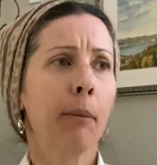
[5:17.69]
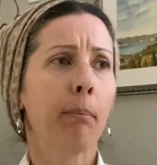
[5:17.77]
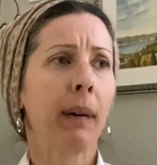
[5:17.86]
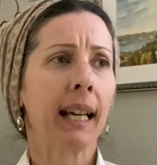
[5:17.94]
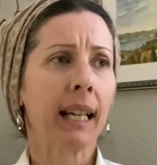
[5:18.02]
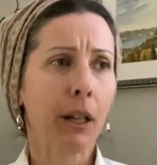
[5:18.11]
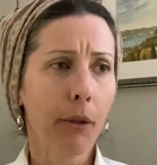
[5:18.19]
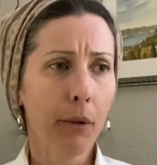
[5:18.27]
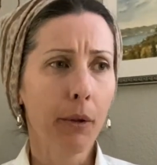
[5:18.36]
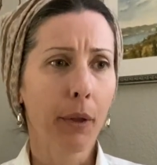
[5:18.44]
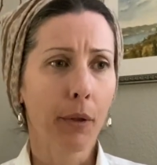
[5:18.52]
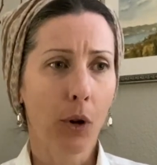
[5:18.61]
My
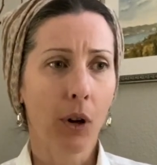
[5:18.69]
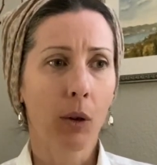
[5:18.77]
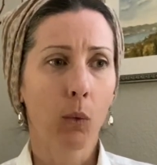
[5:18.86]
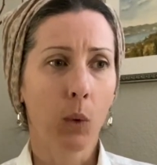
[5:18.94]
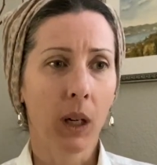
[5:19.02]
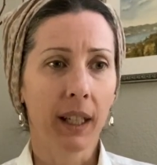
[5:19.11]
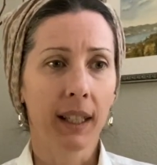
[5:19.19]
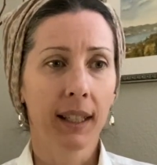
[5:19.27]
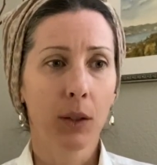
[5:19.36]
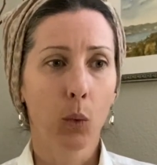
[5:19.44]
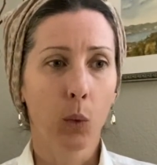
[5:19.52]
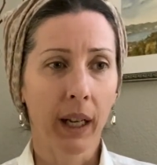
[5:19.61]
other thought
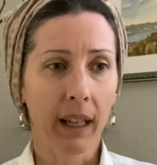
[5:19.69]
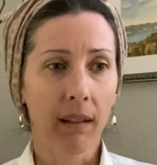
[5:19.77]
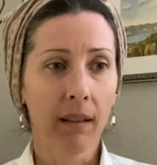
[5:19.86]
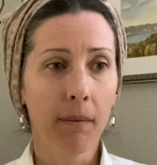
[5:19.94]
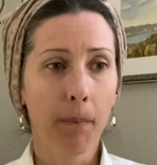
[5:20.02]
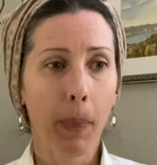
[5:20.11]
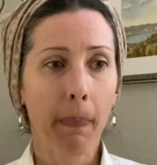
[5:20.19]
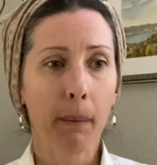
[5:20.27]
was, well,